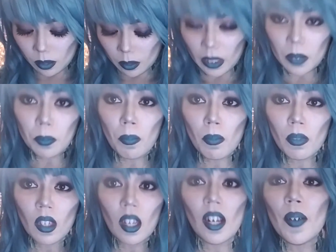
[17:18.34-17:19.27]
Right.
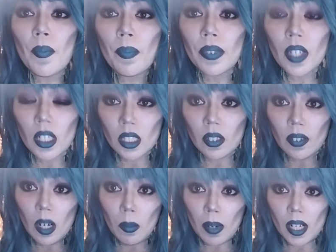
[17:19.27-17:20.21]
Alright, so the
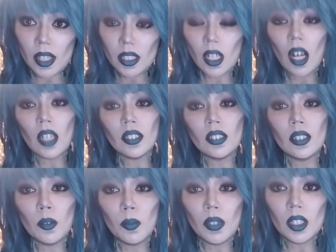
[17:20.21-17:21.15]
final part of this
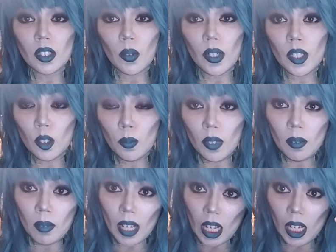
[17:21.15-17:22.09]
costume is going to be
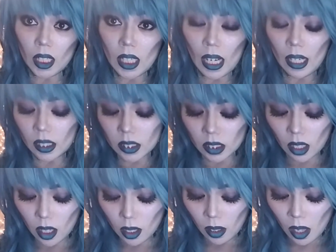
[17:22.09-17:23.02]
my contacts.
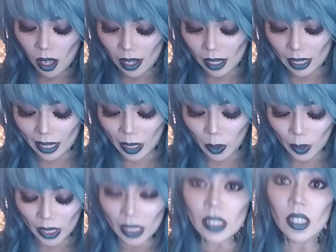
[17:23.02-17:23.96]
I
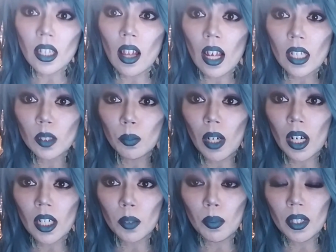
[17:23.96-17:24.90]
waited till the last part
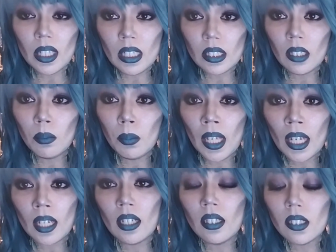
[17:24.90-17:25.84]
to put these in
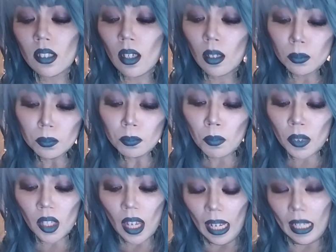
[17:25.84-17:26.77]
because
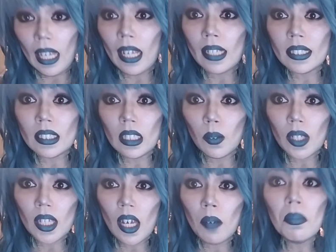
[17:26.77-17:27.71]
I can see with
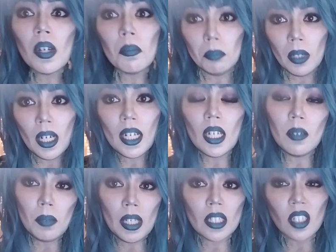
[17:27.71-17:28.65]
them, but it
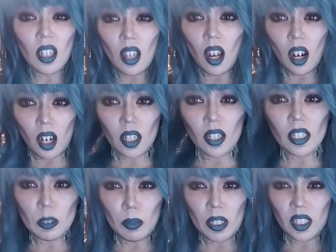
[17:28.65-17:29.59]
makes it a lot harder,
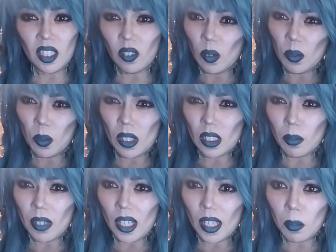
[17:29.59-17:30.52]
especially if I'm doing
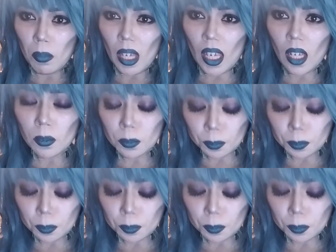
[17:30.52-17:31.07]
something like makeup.